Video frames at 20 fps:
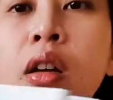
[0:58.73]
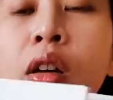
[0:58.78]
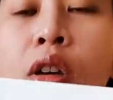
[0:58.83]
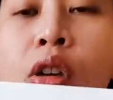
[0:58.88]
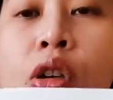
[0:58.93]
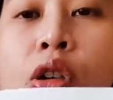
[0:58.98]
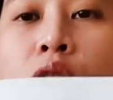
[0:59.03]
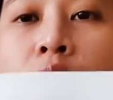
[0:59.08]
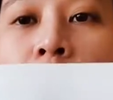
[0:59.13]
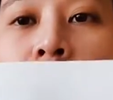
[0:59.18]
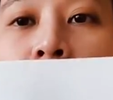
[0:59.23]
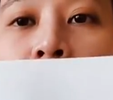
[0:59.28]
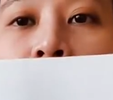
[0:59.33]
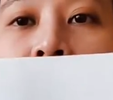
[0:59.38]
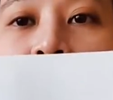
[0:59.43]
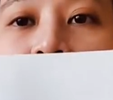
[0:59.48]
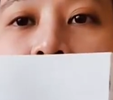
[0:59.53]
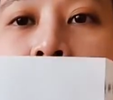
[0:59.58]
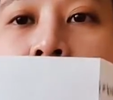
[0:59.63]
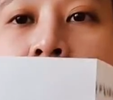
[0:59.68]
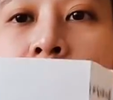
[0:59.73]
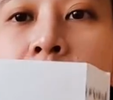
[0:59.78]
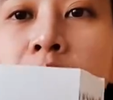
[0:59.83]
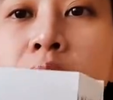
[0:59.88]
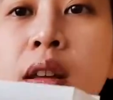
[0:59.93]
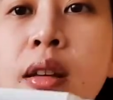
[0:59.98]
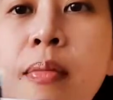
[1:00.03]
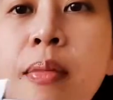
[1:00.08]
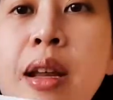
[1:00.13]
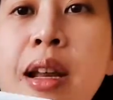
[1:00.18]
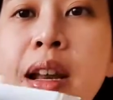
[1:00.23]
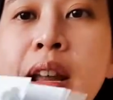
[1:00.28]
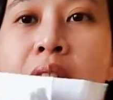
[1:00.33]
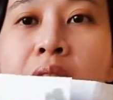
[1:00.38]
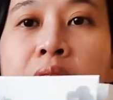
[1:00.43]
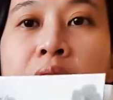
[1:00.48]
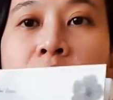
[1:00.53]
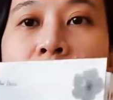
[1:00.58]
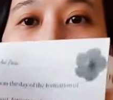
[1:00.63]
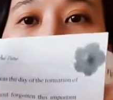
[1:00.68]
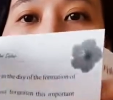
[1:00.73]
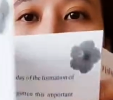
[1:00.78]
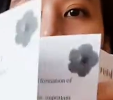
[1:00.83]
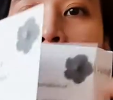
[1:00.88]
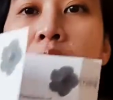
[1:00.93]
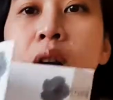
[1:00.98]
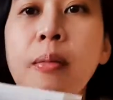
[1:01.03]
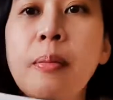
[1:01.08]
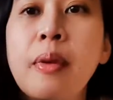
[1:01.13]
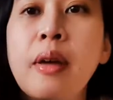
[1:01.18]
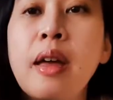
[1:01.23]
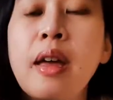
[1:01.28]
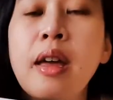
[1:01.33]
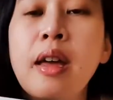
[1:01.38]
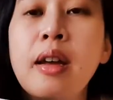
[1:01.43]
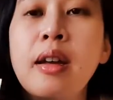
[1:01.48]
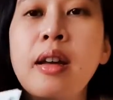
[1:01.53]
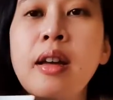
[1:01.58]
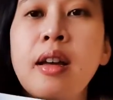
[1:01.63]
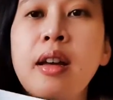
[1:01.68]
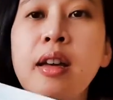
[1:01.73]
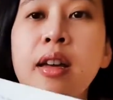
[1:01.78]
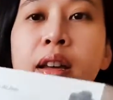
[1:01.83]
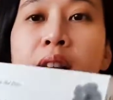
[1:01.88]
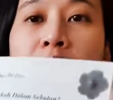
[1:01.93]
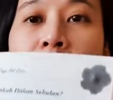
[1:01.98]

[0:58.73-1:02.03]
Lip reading: short conversations in Malay on top and in